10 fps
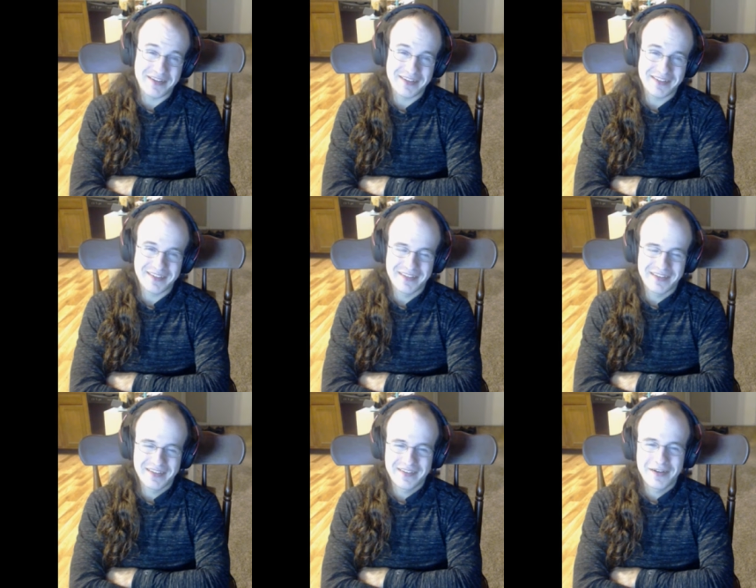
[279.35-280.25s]

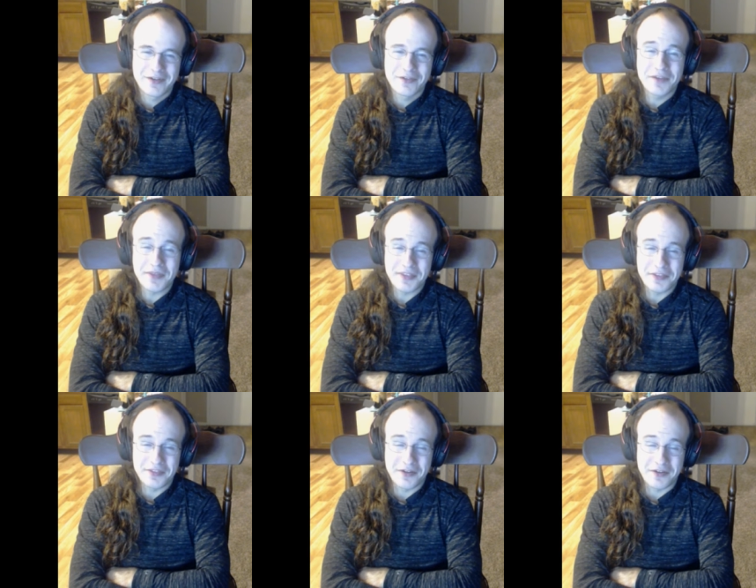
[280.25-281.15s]
I'll try to make these
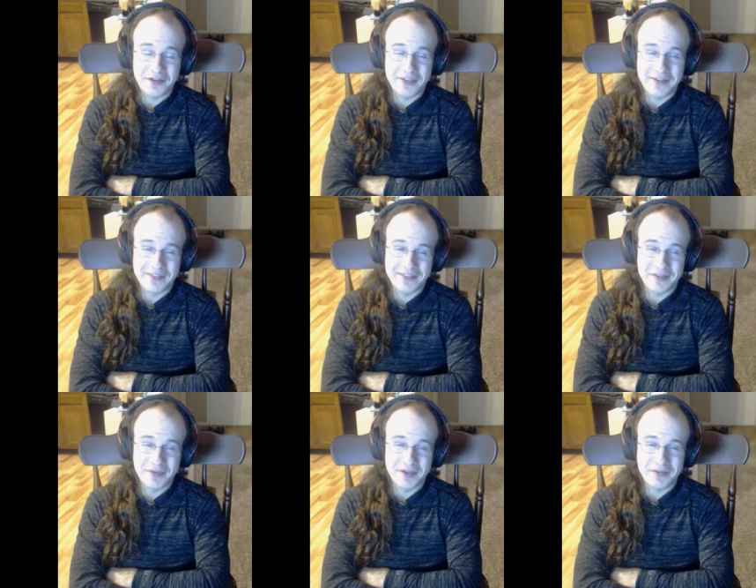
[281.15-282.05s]
longer later
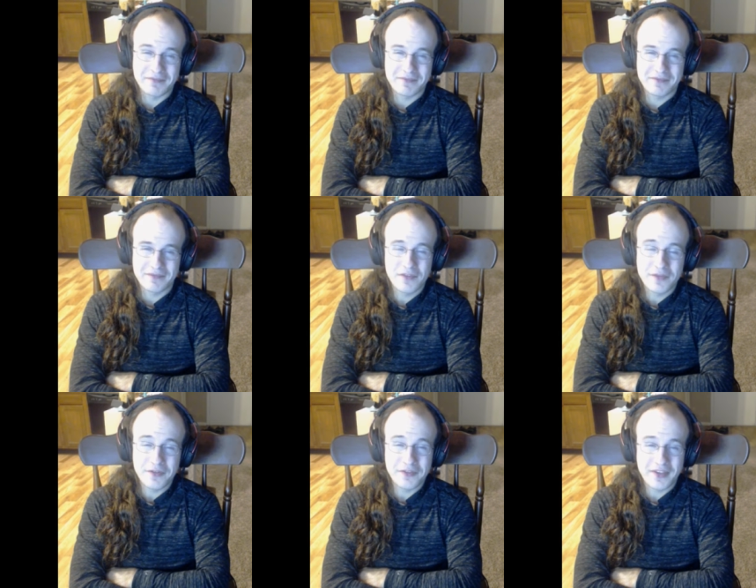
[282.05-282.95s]
on, but for the
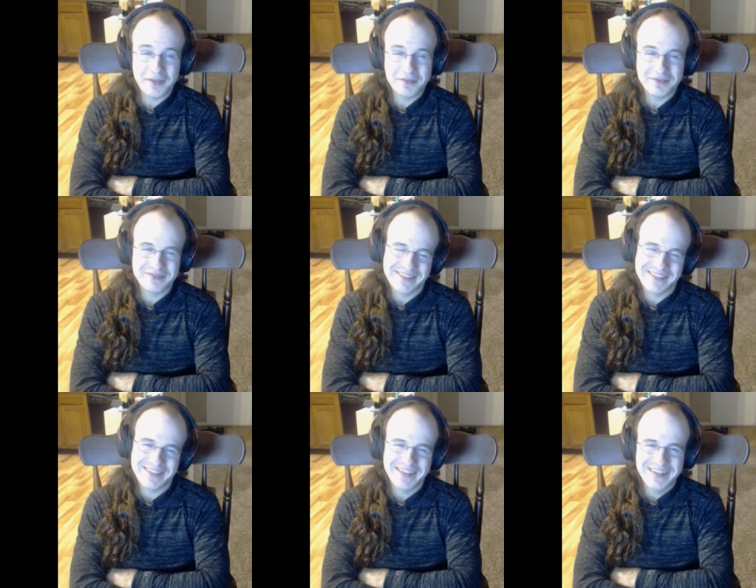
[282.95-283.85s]
first time,
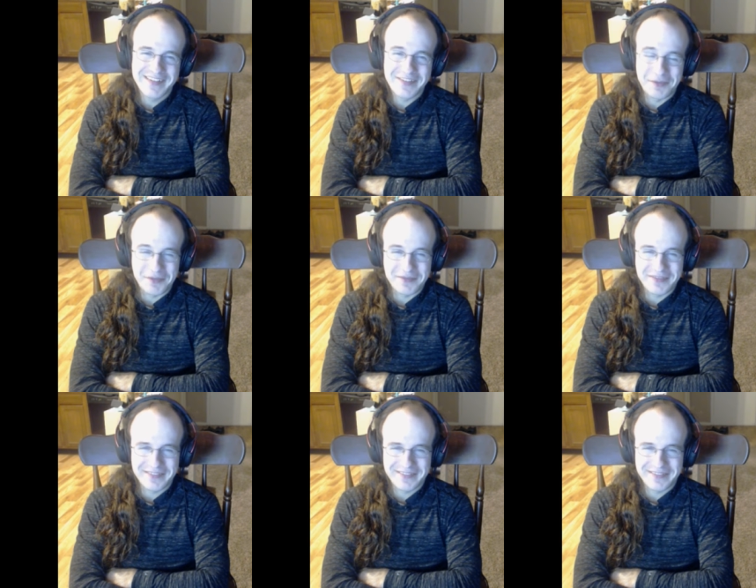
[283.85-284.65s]
it's something.